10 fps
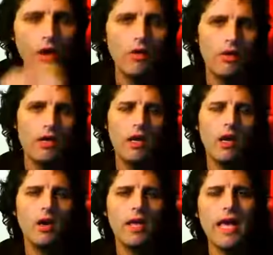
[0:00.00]
Zero.
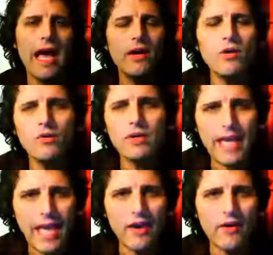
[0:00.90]
Okay, I
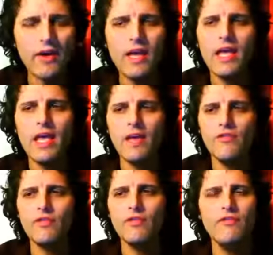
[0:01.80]
don't care
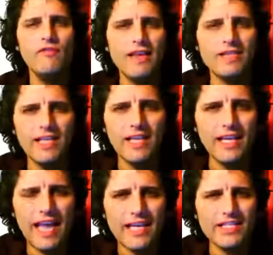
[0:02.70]
if you're
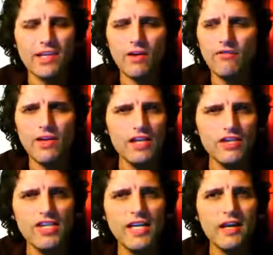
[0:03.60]
investing in
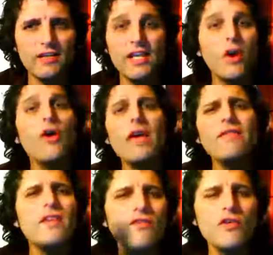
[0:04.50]
SLV, GLD, or
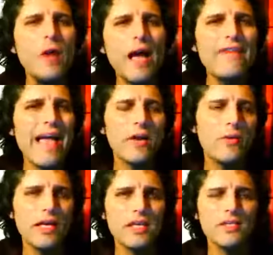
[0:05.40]
even if you have
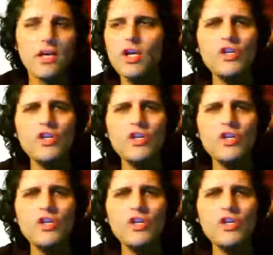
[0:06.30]
equities,